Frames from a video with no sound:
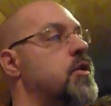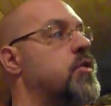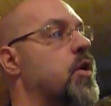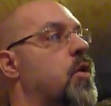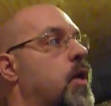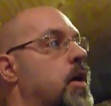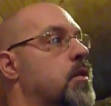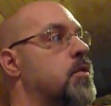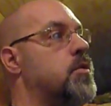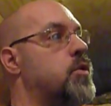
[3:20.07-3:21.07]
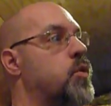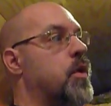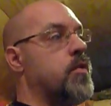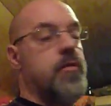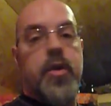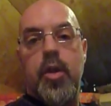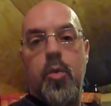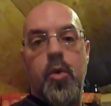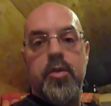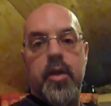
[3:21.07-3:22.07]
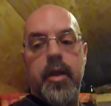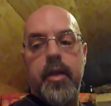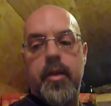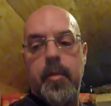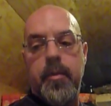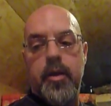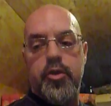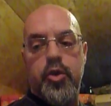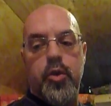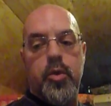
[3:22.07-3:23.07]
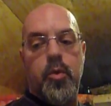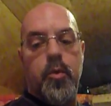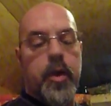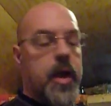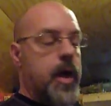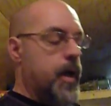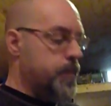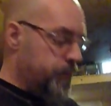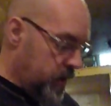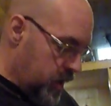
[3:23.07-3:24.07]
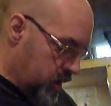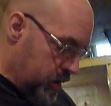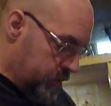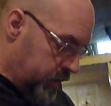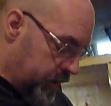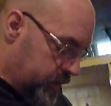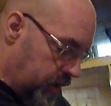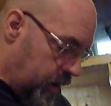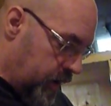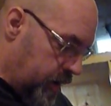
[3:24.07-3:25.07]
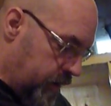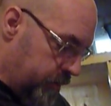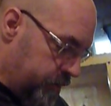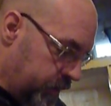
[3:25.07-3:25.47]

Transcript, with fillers: So I'll do another video once I get them, and I'll show you what we got. But um,